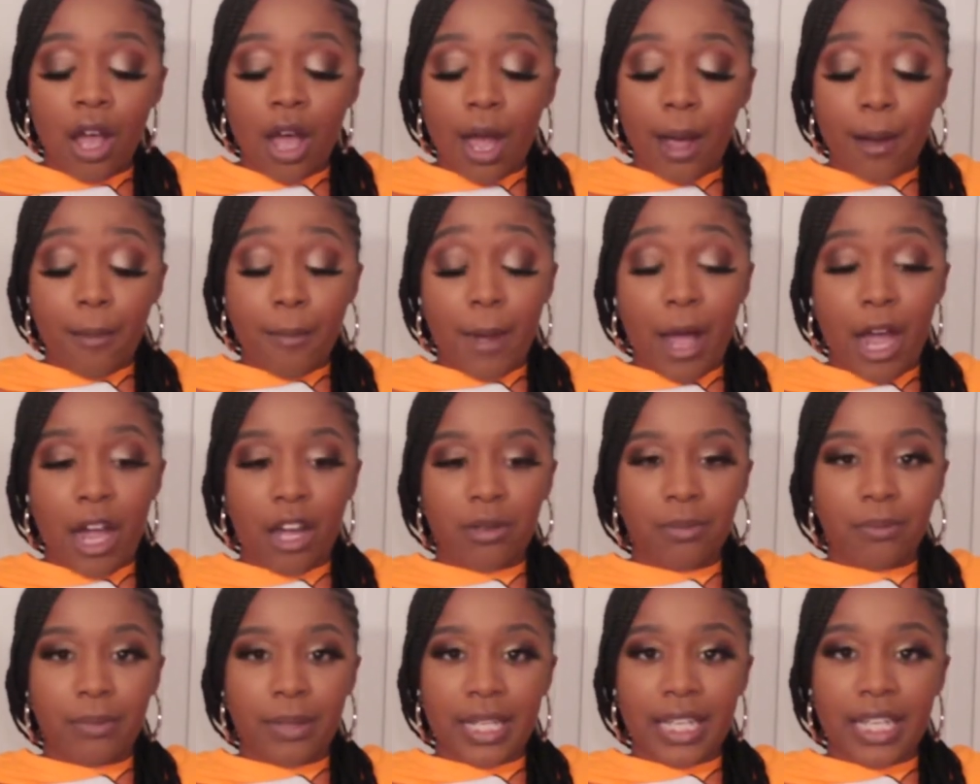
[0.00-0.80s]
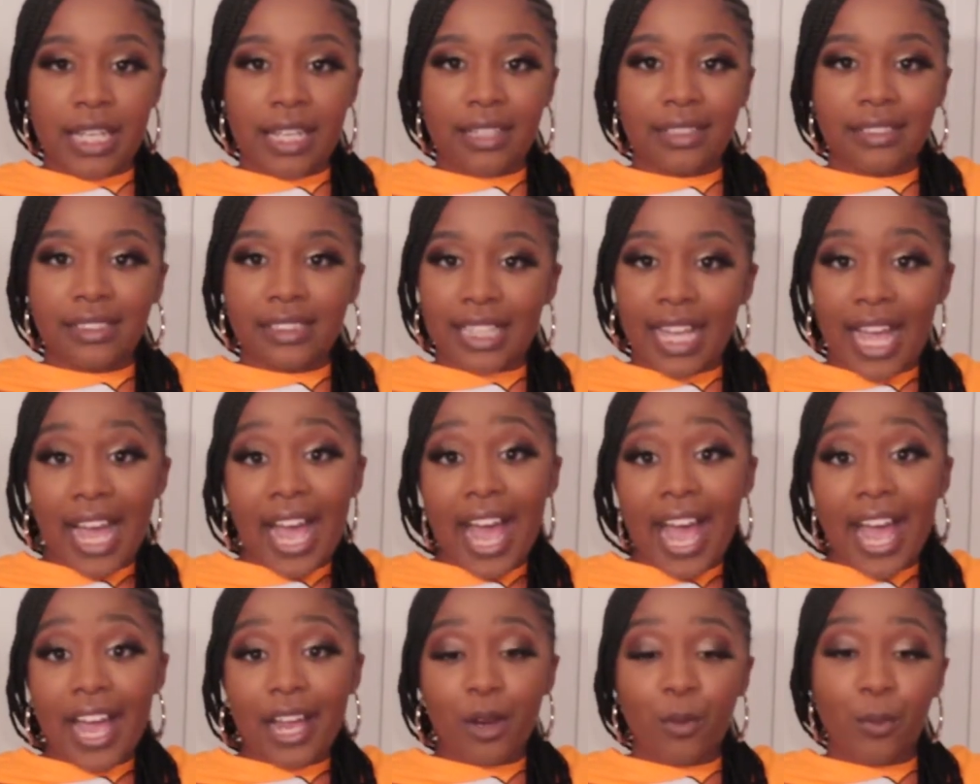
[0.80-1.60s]
about me
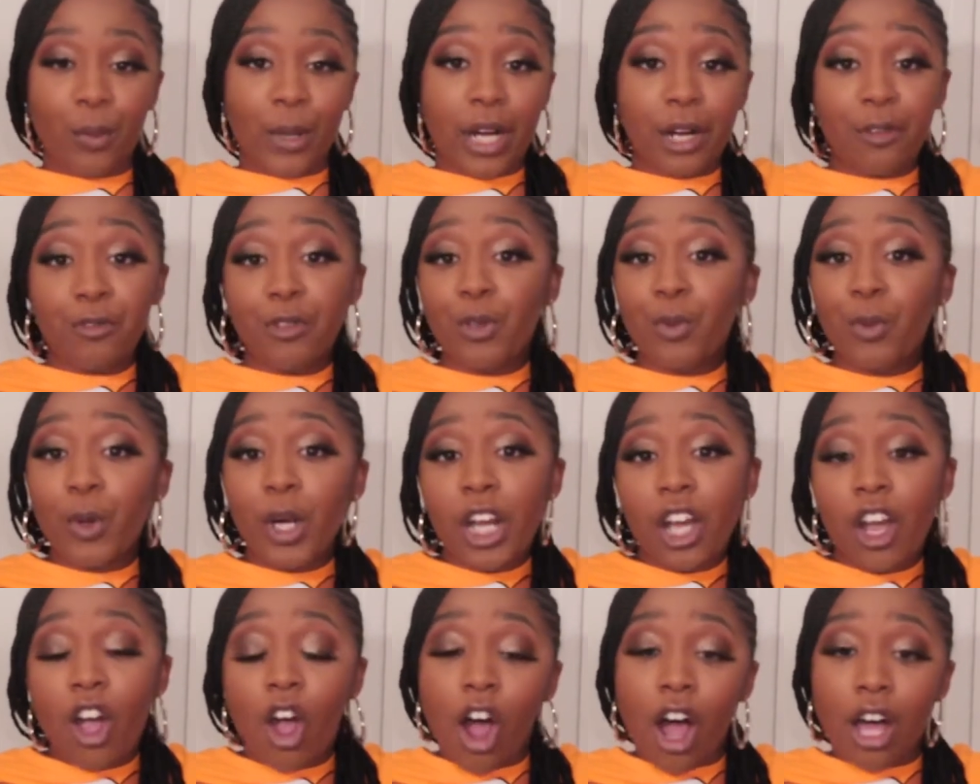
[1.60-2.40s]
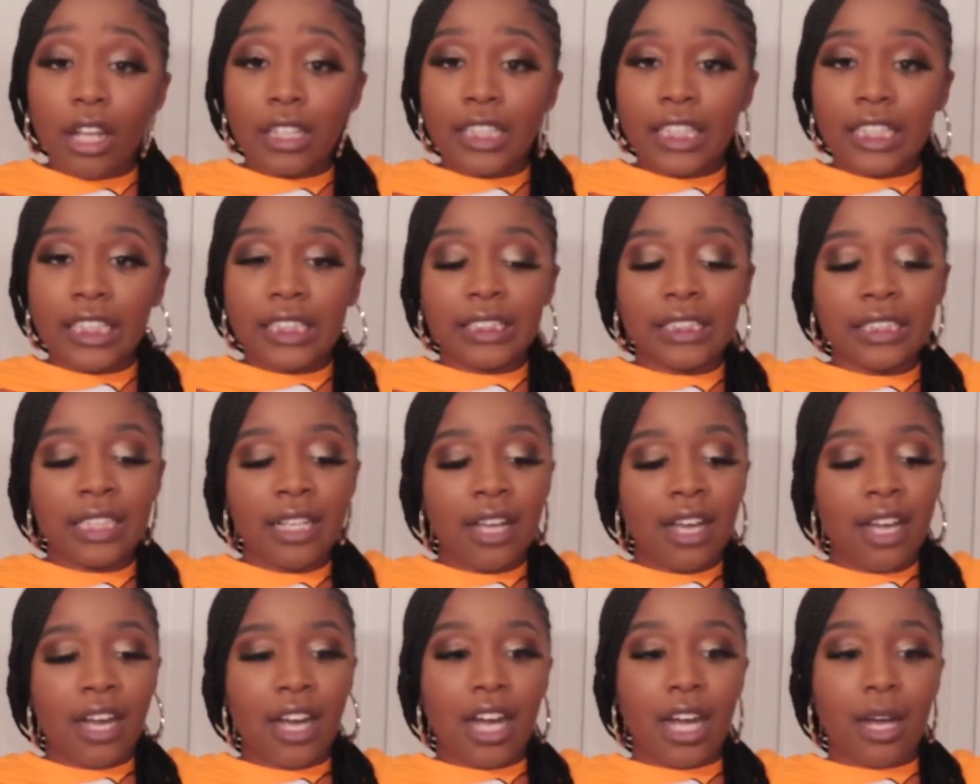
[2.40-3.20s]
tag whatever you want to call it
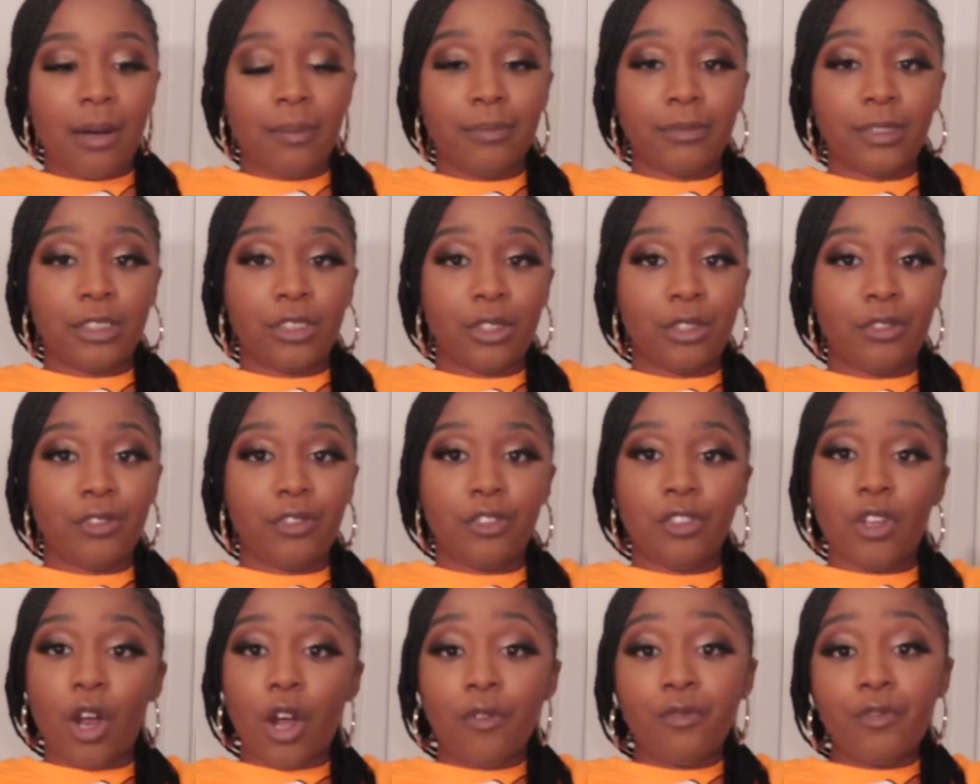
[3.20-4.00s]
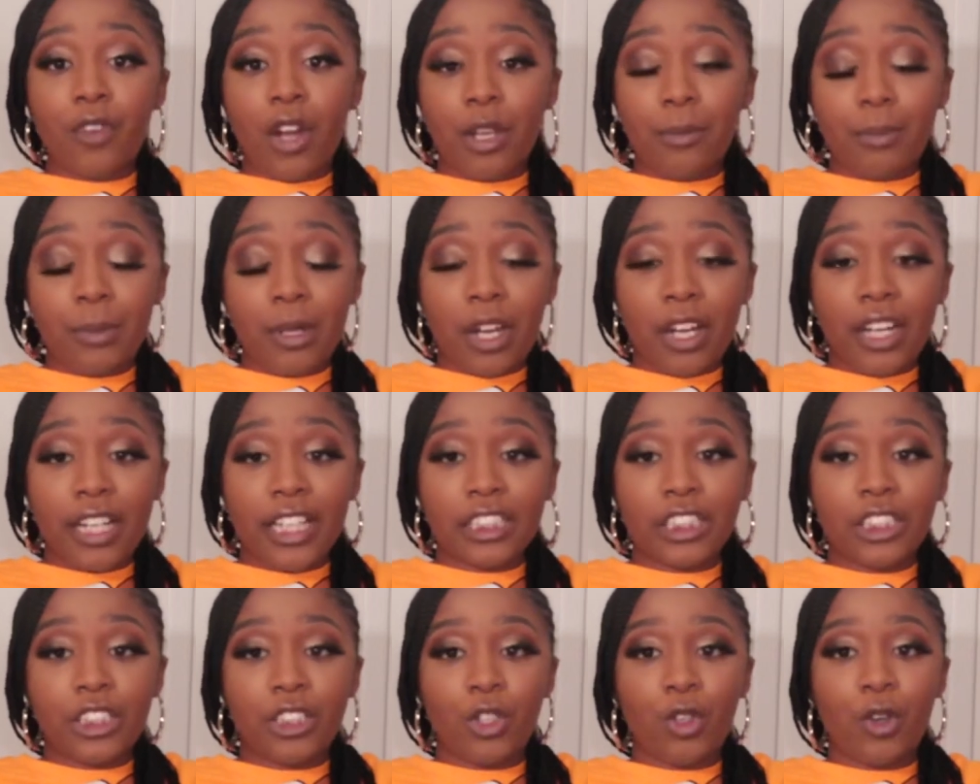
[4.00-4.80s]
um, so if you don't follow me on
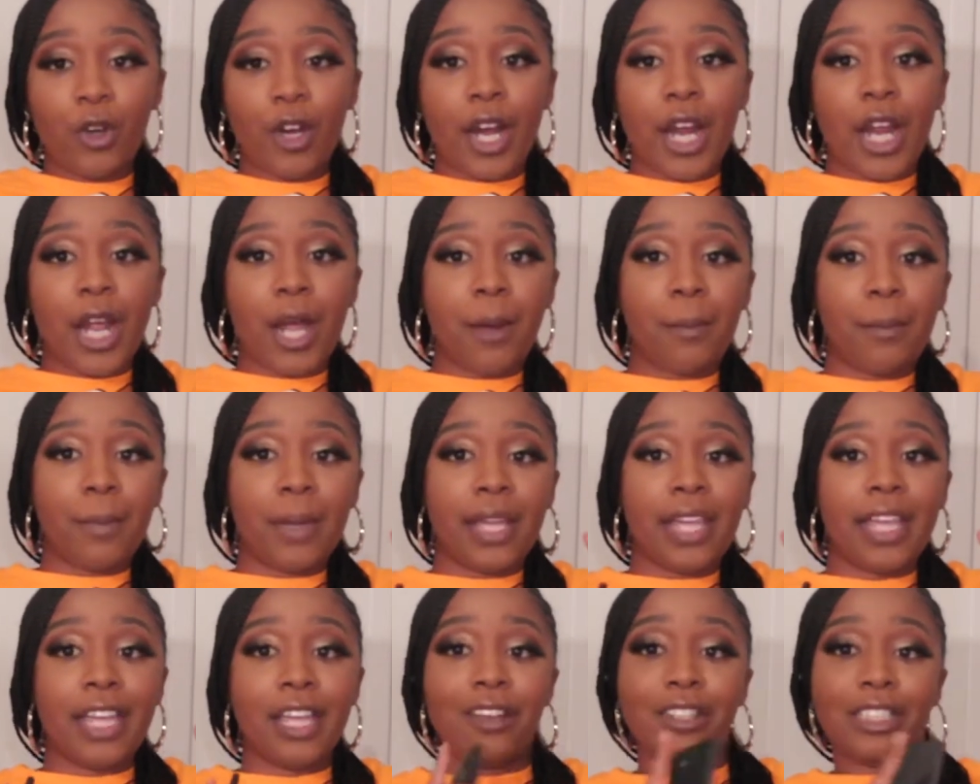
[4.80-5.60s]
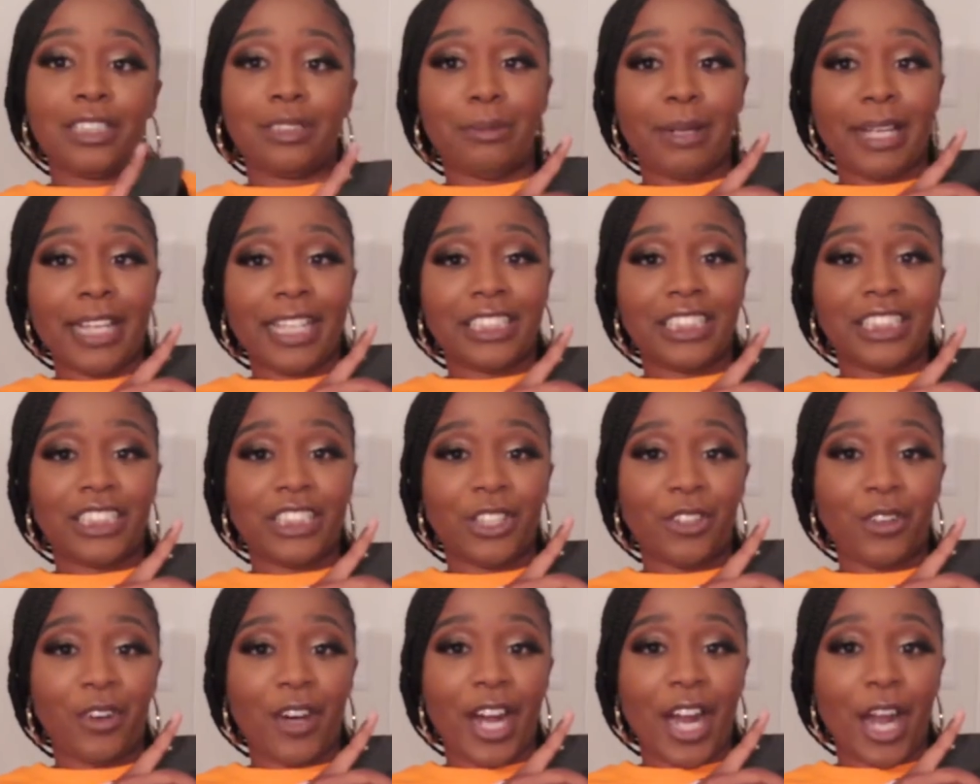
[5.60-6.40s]
instagram here is my
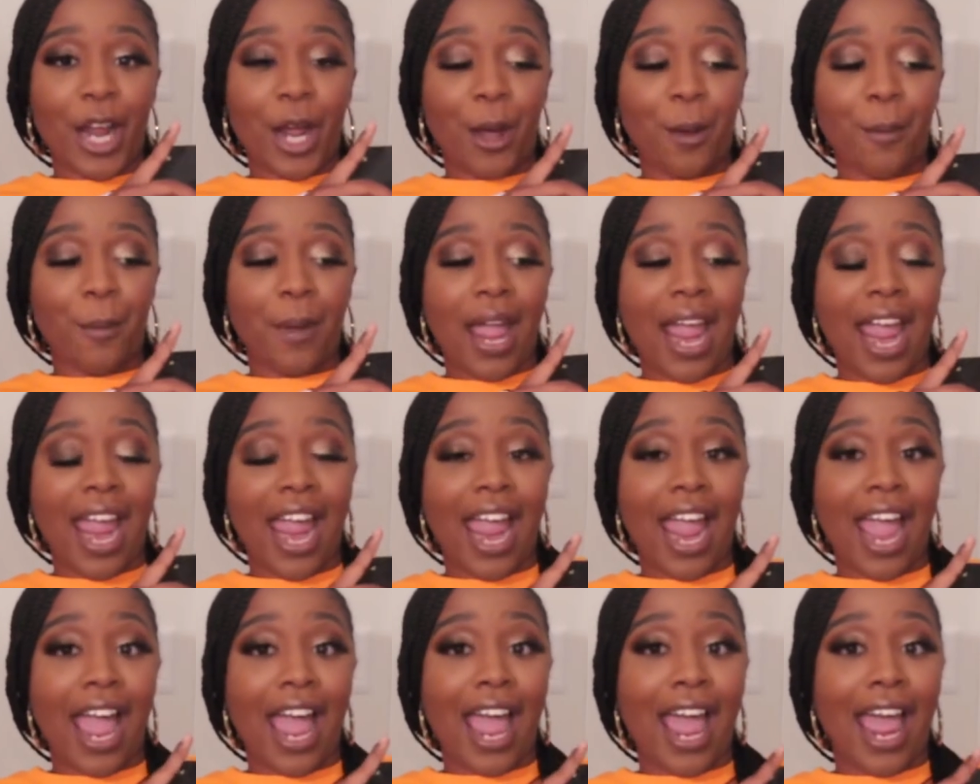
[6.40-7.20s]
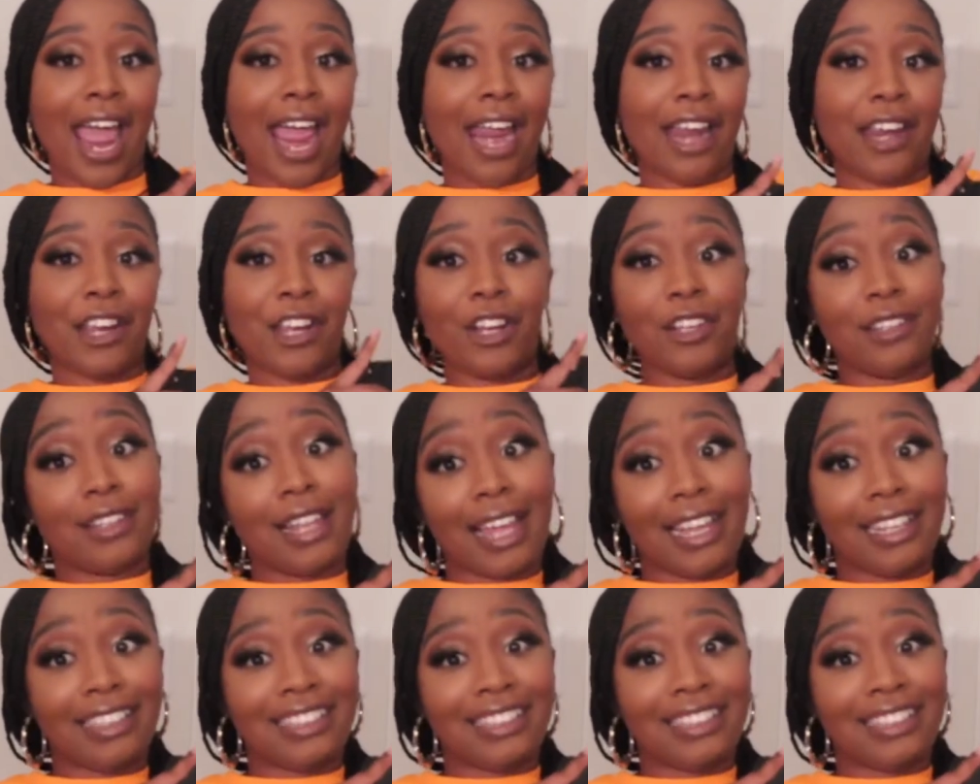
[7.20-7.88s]
instagram and you're late